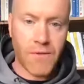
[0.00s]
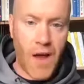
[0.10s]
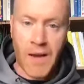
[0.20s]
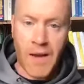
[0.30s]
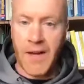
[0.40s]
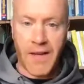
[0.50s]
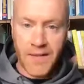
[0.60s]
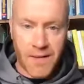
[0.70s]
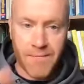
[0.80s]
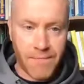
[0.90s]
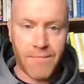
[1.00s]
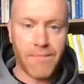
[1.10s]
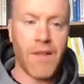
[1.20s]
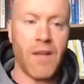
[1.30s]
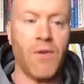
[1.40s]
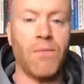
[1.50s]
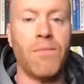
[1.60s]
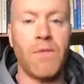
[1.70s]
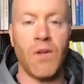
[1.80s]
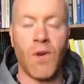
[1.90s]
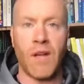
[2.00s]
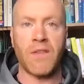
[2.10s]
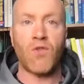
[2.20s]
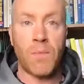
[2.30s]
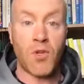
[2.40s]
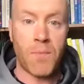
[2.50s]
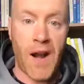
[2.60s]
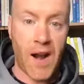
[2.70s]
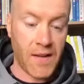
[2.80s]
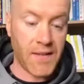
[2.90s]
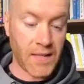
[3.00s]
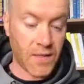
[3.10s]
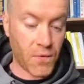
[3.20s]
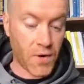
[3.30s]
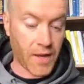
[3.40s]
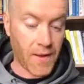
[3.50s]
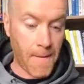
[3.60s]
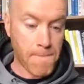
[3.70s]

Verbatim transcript: on bikes and, you know, doing all this super, super hard, intensive work.